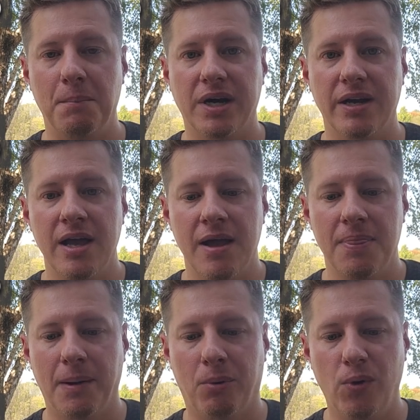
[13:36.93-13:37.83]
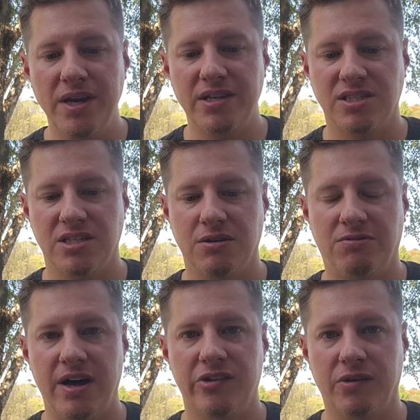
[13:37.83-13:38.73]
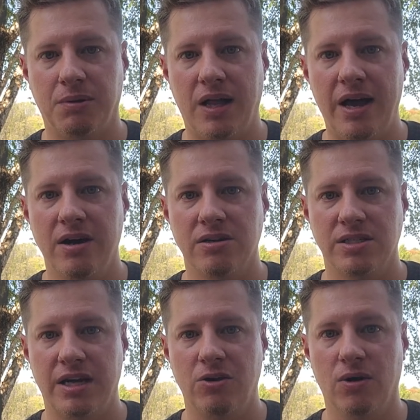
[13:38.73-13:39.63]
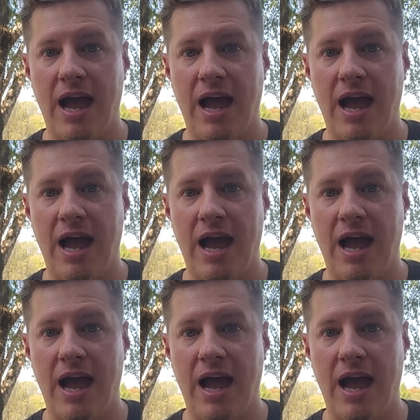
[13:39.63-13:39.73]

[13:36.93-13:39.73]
But the point is is to find suppliers that you are